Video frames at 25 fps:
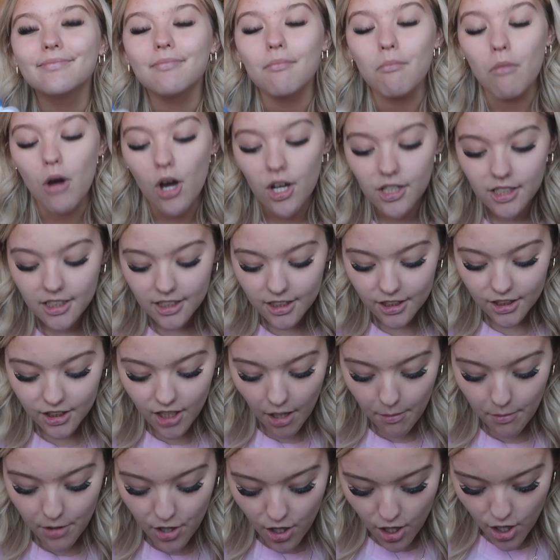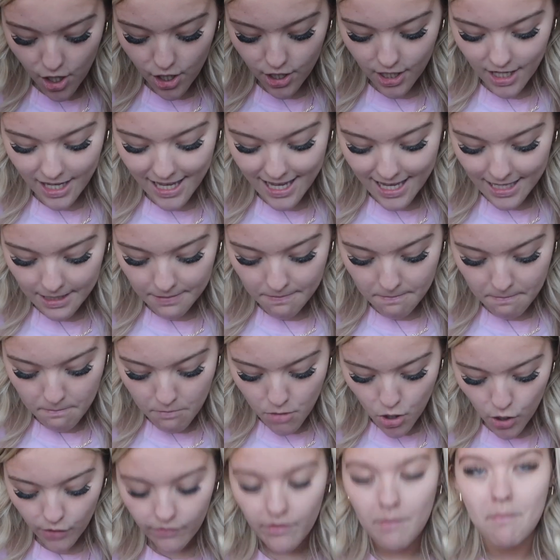My stomach is
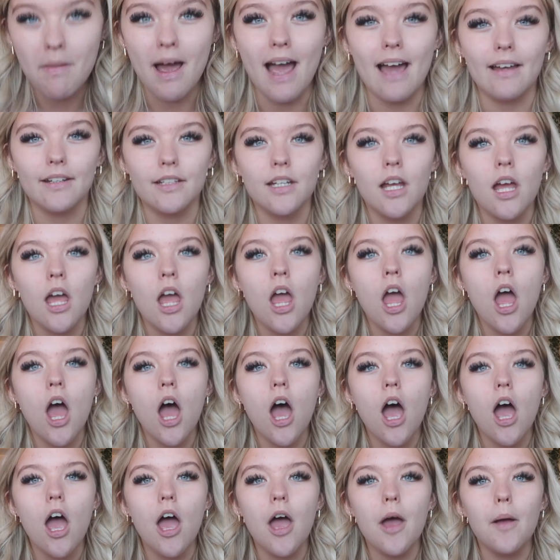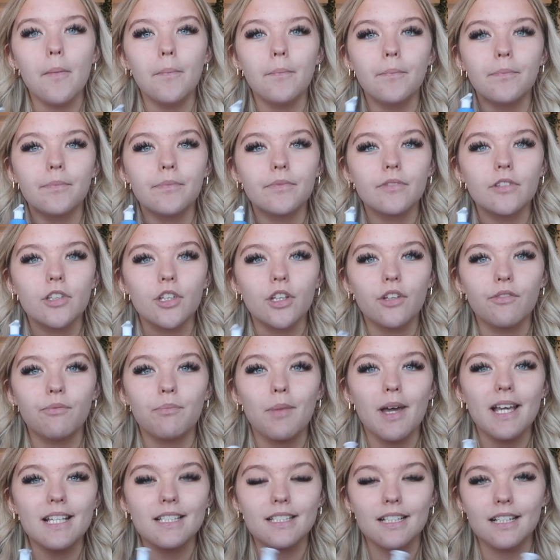moving mad. So
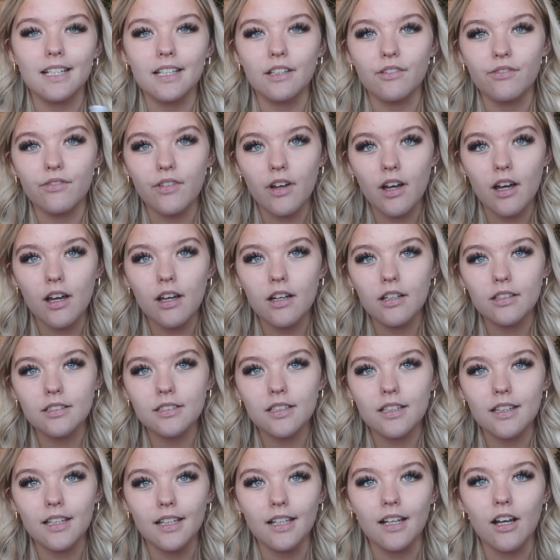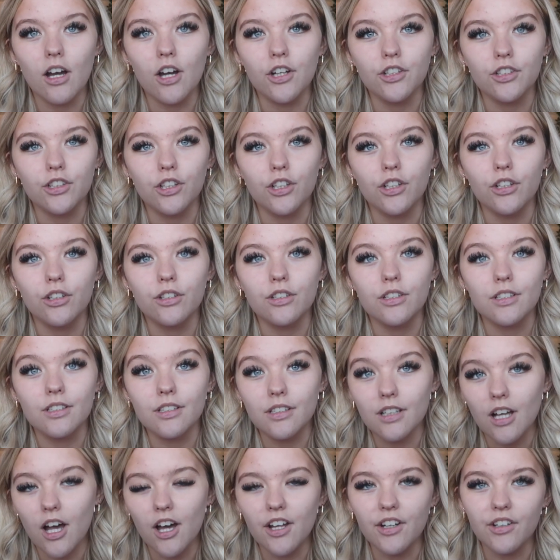basically the first thing I do to
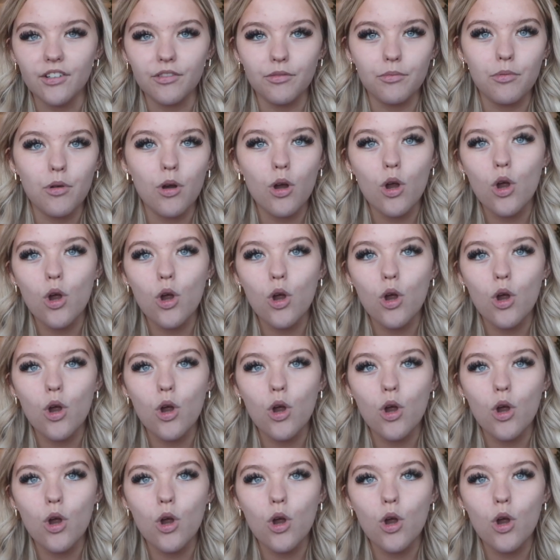kind of